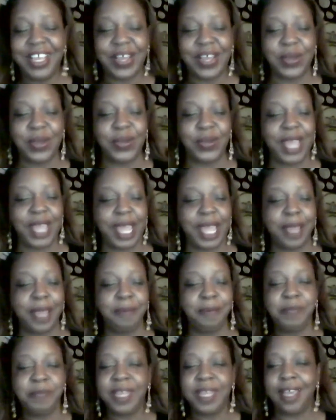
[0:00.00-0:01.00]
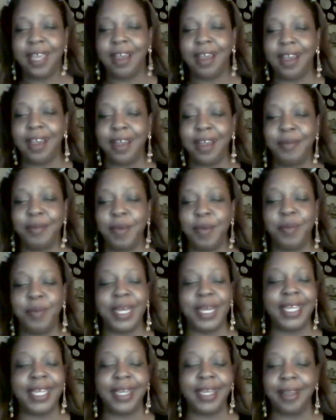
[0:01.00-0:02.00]
Okay.
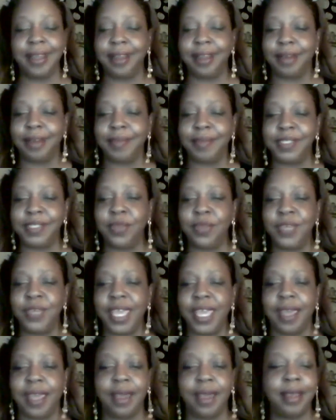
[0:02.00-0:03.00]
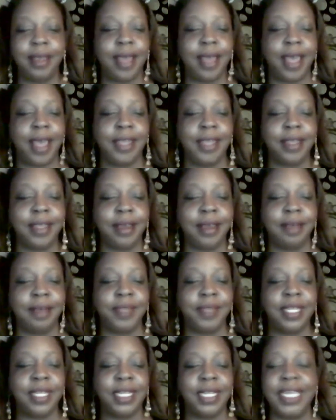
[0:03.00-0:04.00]
But so yeah, I
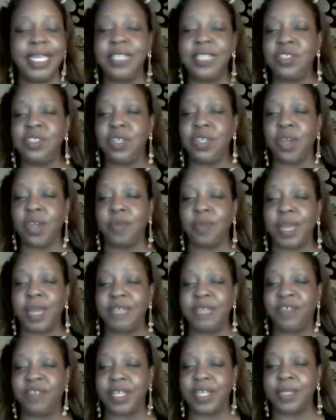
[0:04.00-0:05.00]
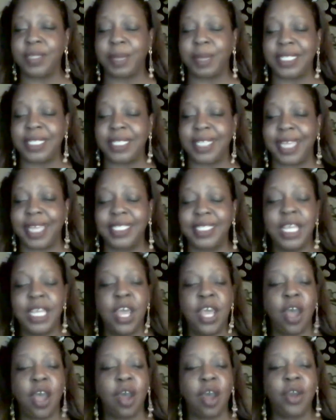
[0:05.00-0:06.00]
the links to my sites
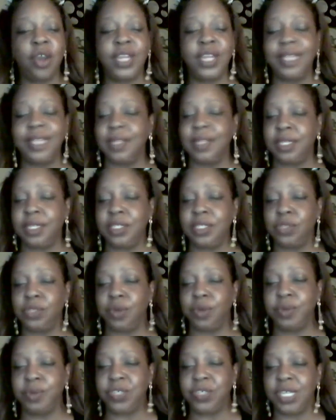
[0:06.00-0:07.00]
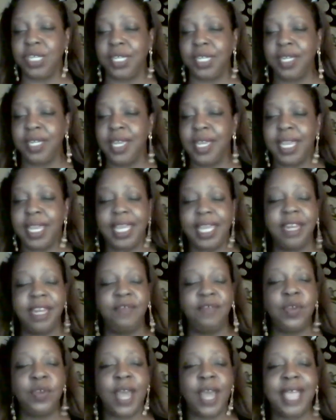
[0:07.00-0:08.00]
are in the description. And
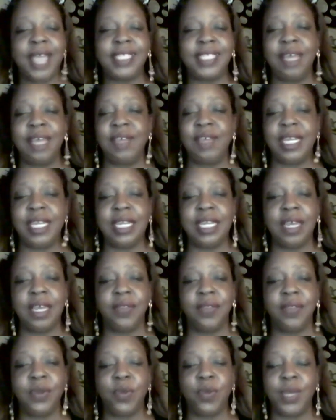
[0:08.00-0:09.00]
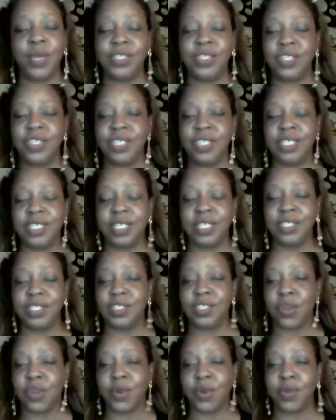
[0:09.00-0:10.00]
if you guys have any other questions,
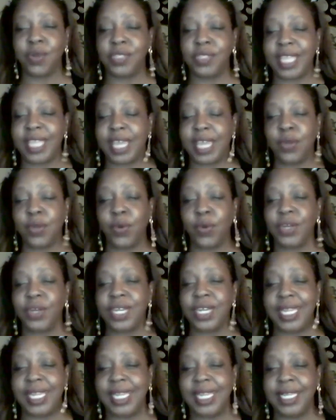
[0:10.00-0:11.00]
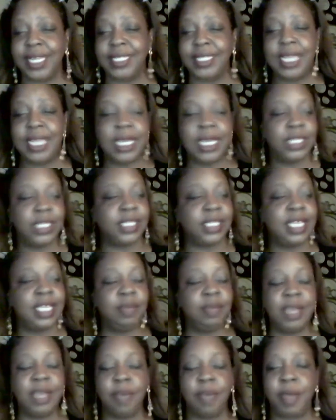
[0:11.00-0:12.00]
concerns, and or needs, just
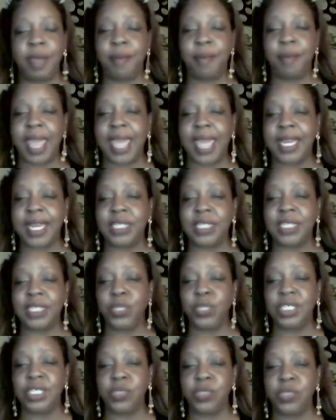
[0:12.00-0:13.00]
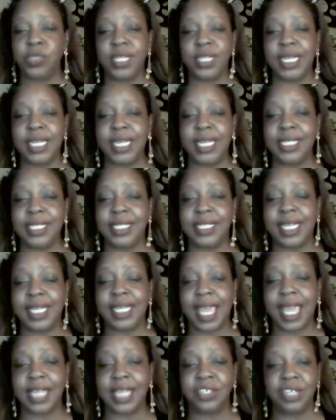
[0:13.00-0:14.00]
hit me up at badasswitches with an
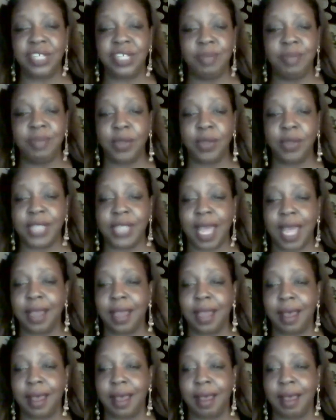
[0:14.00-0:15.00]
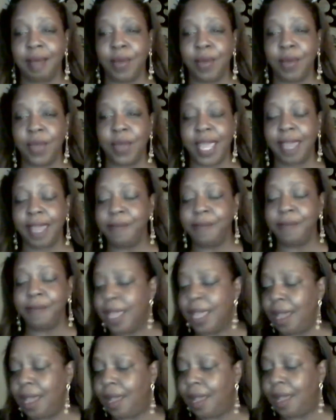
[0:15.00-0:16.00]
easy at gmail.com. Okay.
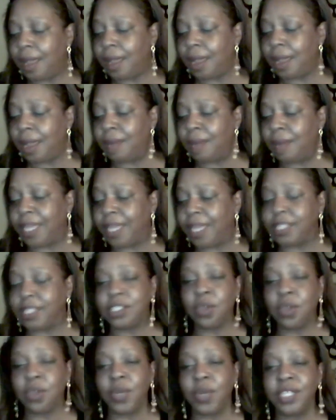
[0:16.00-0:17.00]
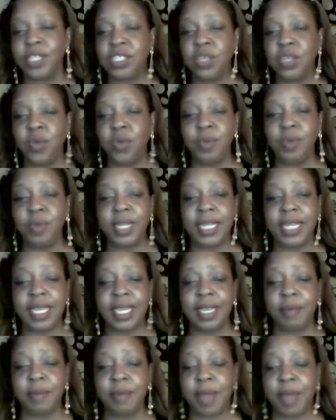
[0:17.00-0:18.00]
And so until we meet
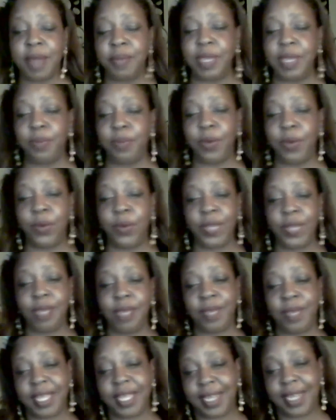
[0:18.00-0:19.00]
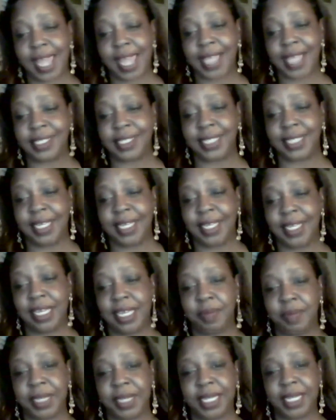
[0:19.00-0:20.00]
again, my people, keep it classy,
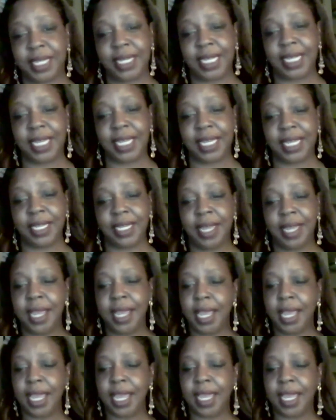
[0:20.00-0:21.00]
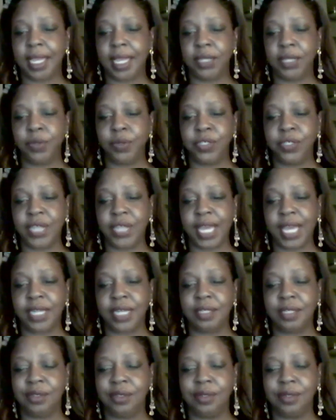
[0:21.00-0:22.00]
keep it clean, and do what you gotta
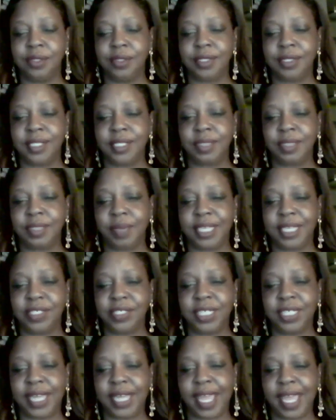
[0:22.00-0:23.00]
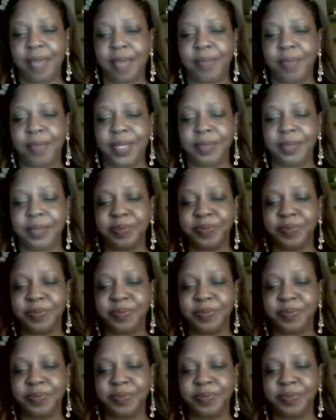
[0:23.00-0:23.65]
do to make shit happen.